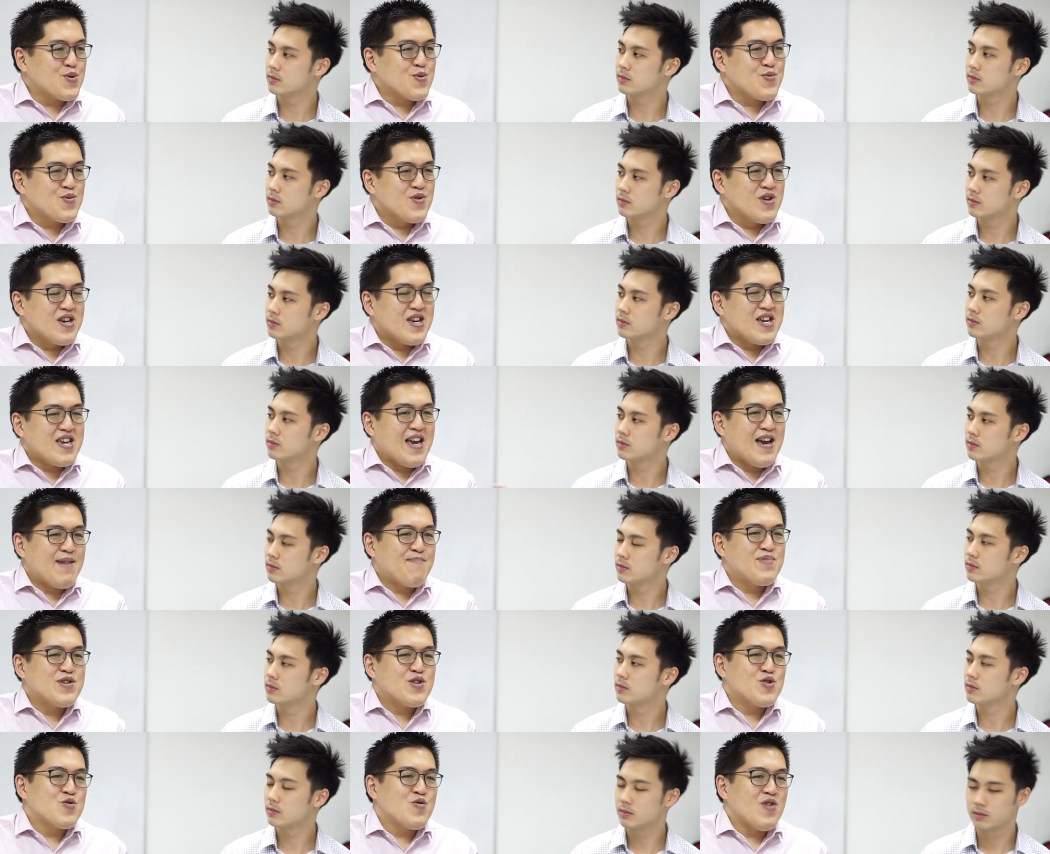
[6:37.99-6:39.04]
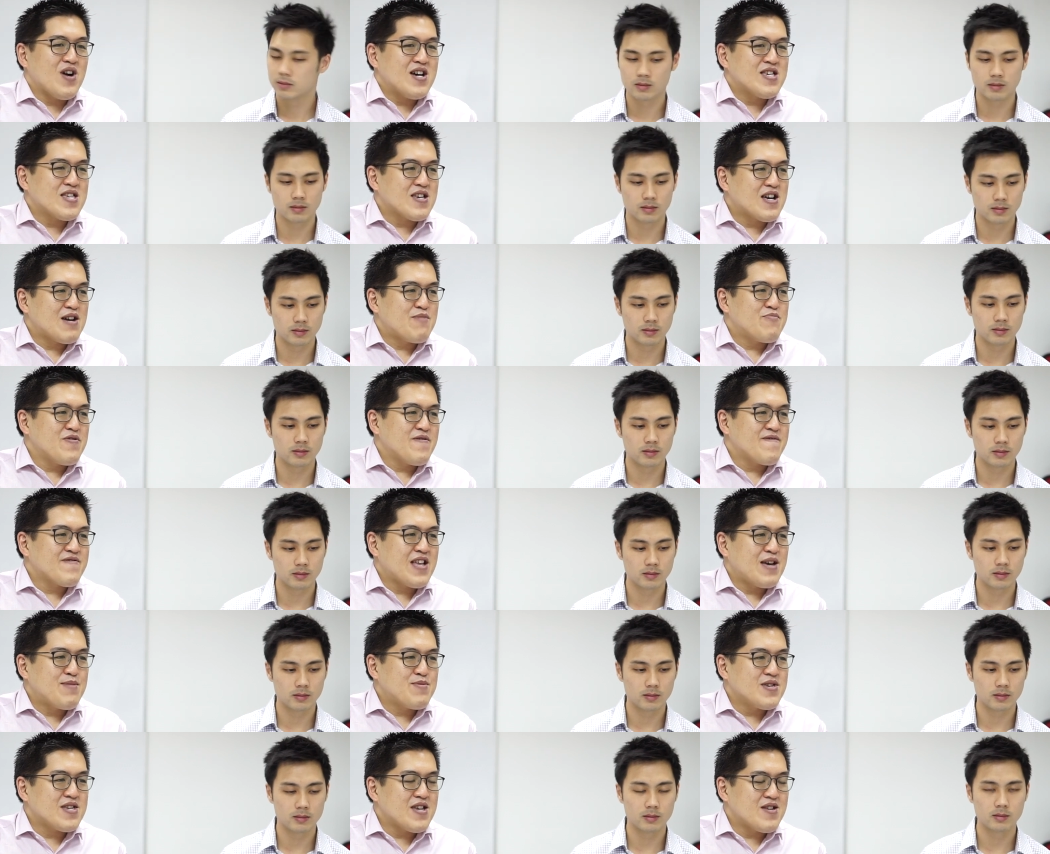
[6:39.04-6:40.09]
Speaker 1: So it happens to us a couple of
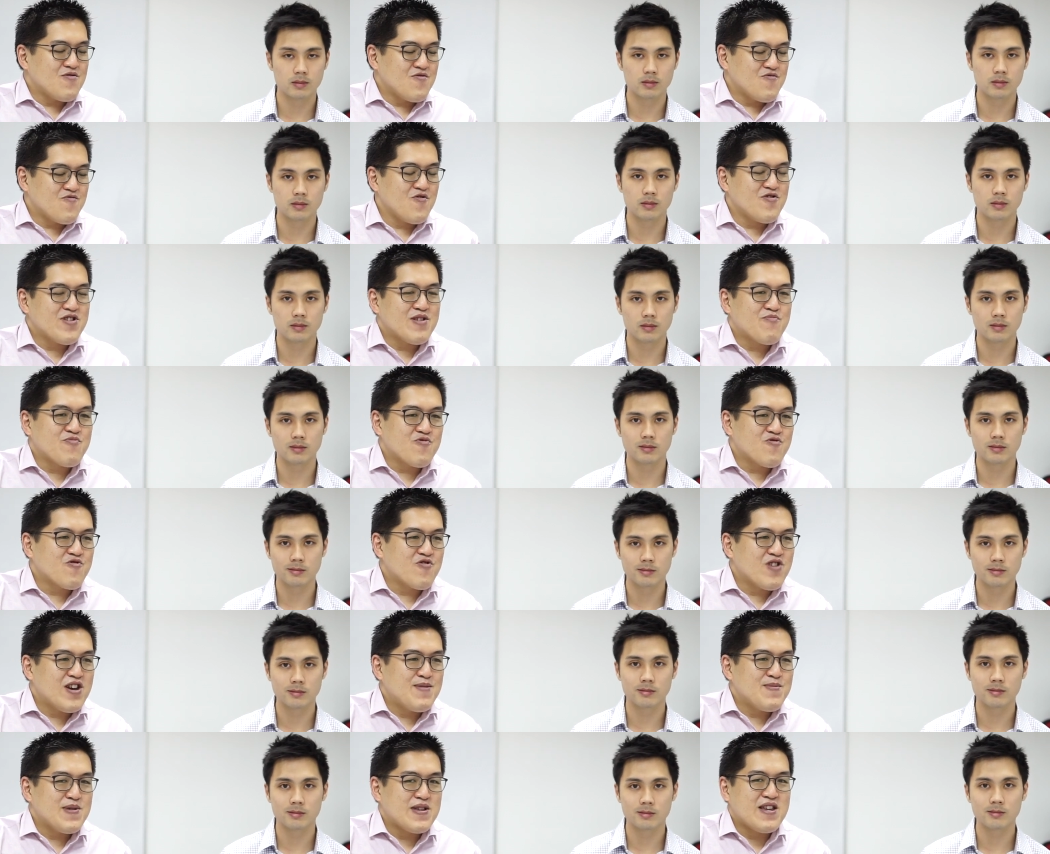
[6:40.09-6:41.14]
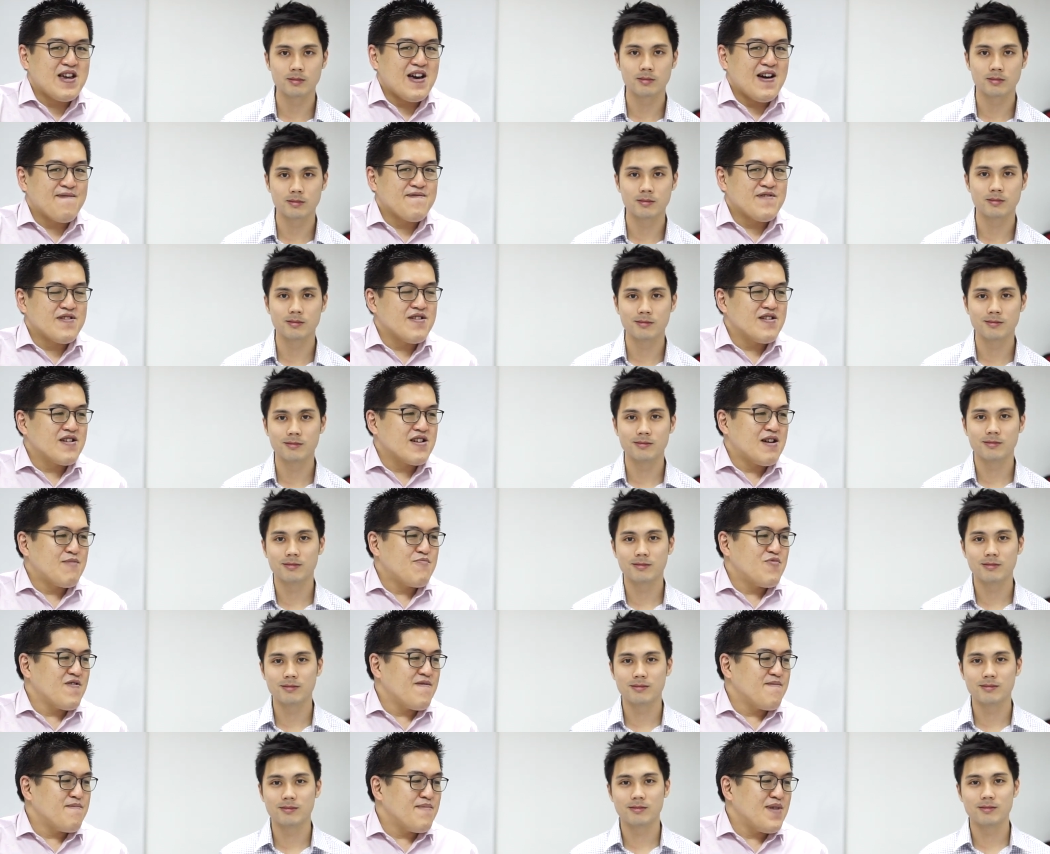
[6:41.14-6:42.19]
times that you wrote the program, and then after a
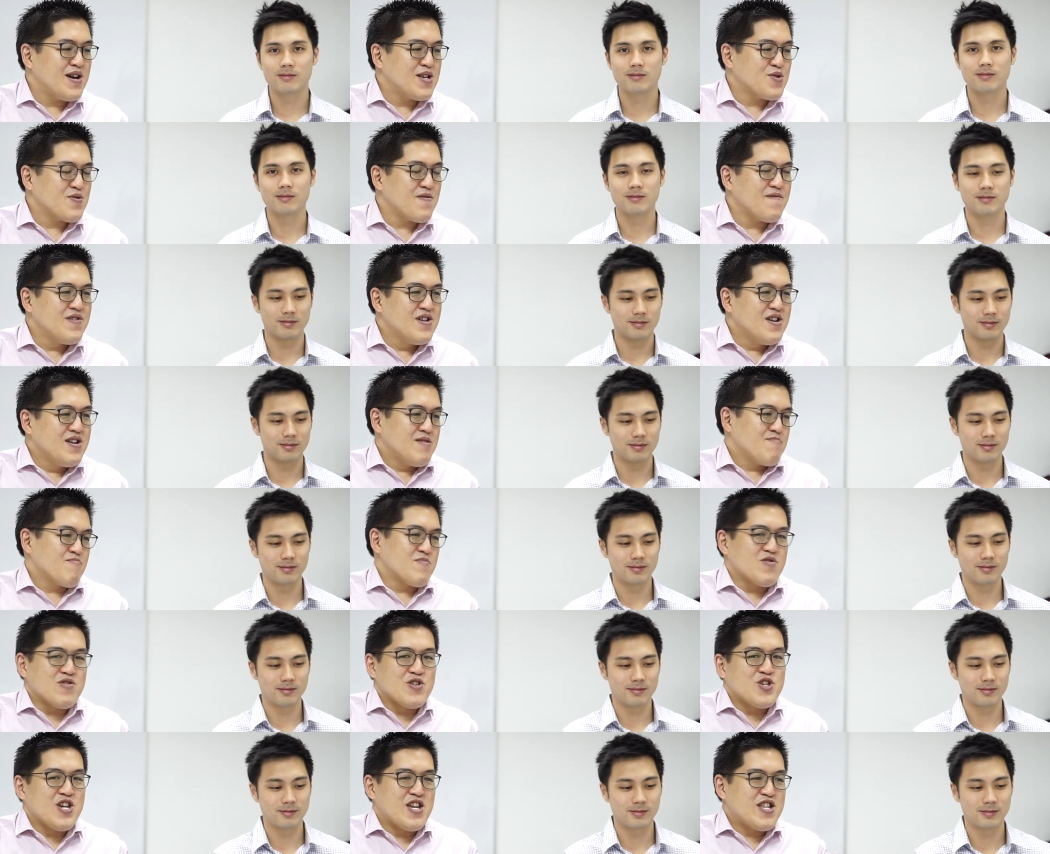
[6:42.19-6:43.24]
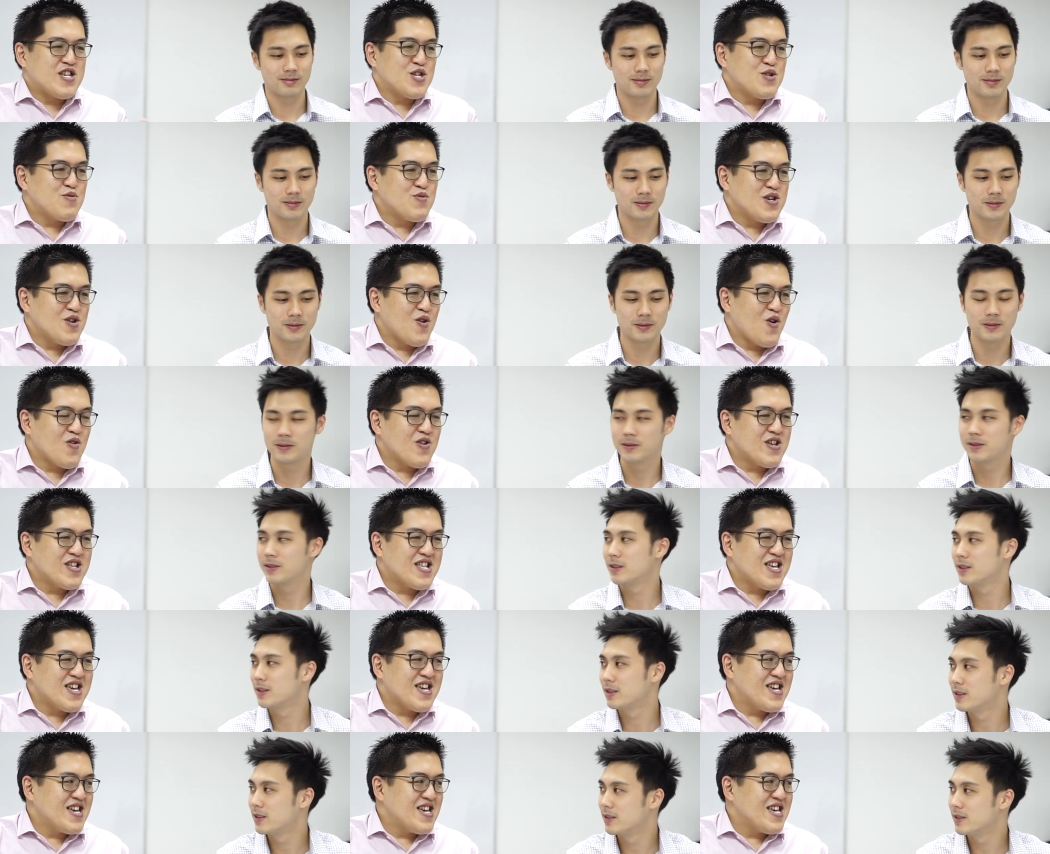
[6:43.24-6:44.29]
couple of months of Chinese New Year
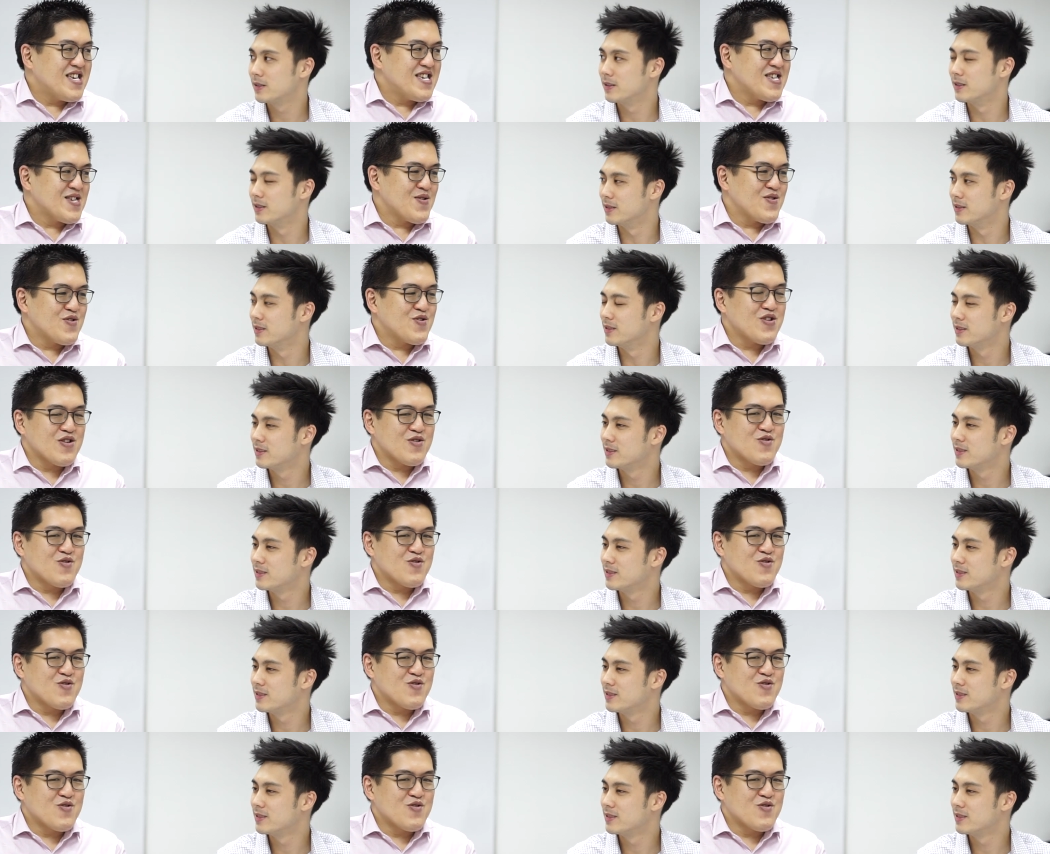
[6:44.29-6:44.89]
holidays, or you